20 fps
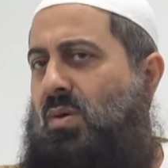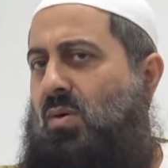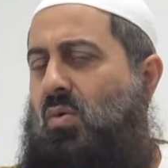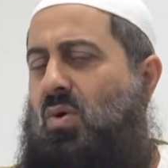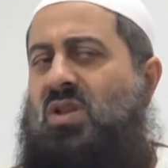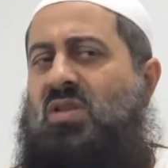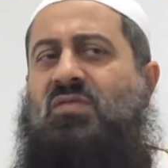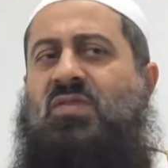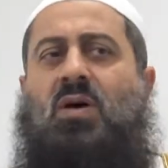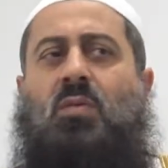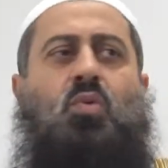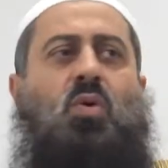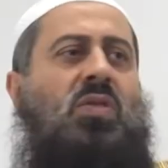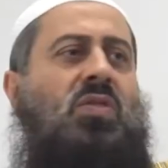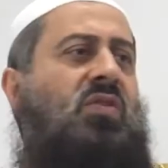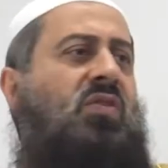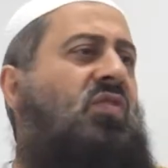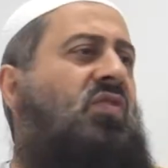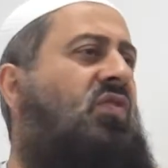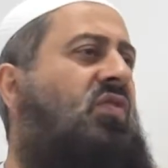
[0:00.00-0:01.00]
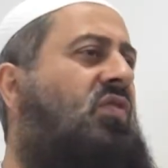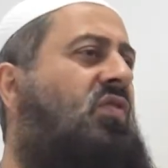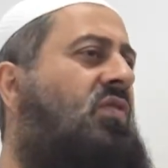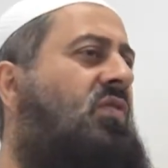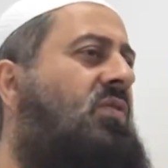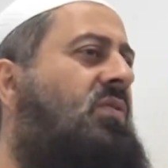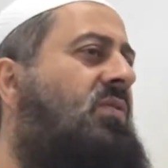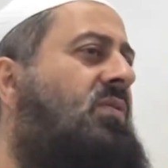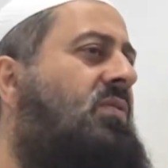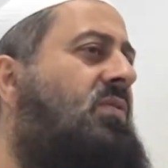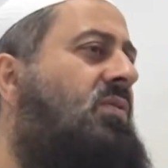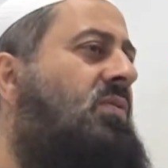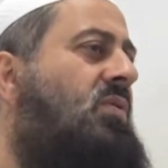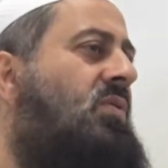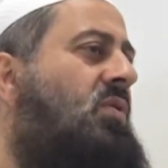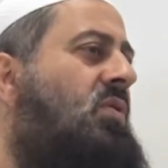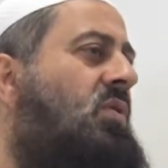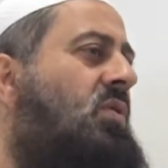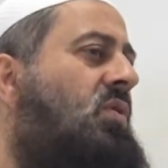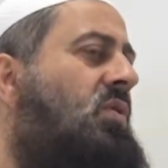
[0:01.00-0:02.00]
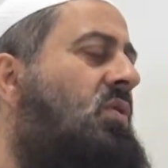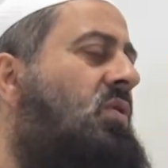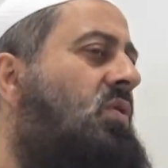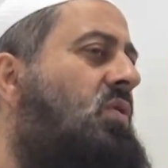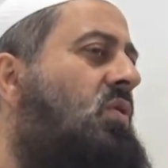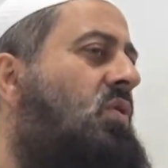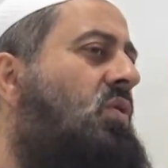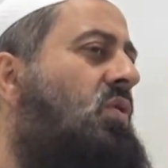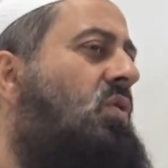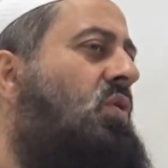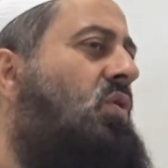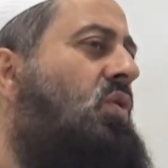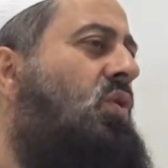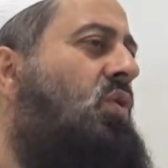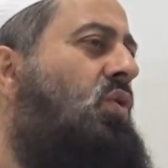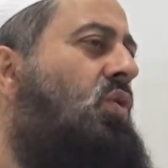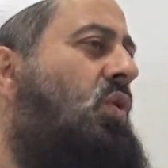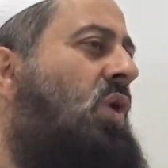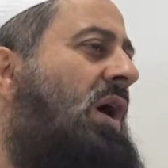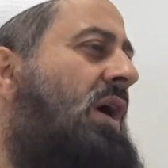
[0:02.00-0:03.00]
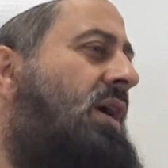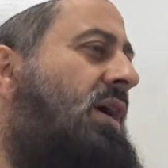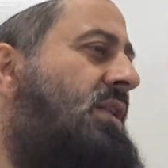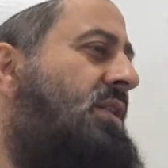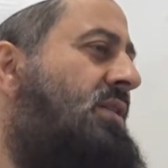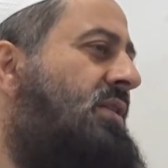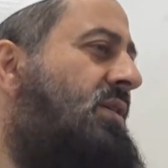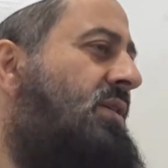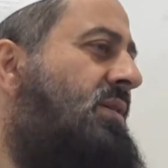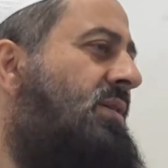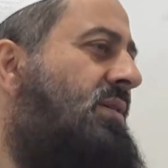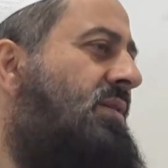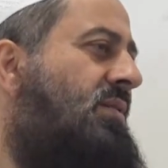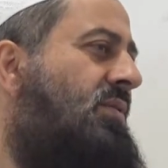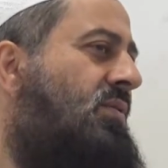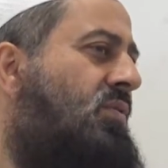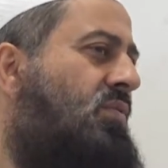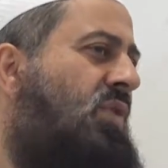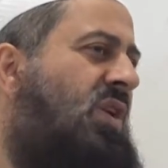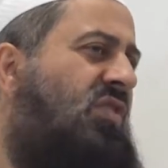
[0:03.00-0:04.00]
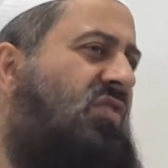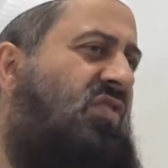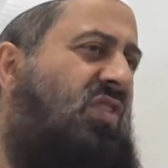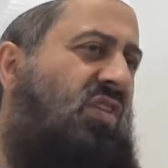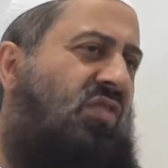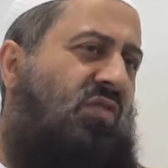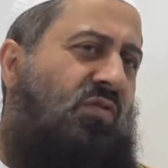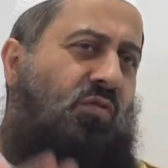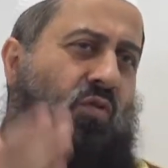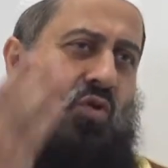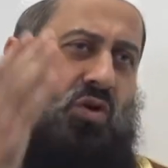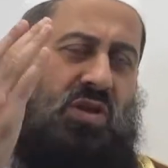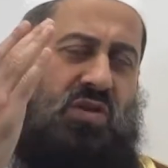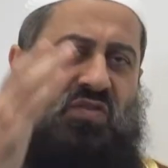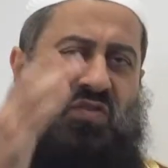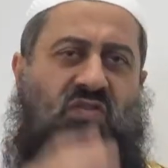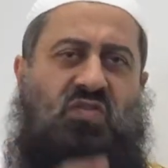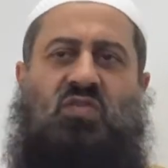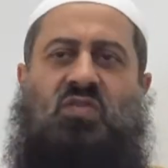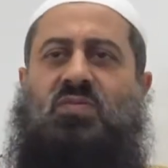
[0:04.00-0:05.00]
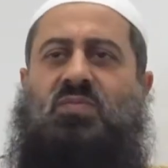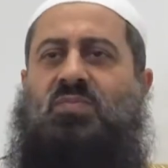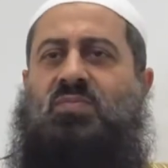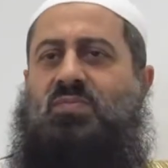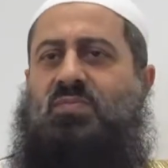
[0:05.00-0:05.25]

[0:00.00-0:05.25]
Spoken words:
one of our brothers who had reached his 40s.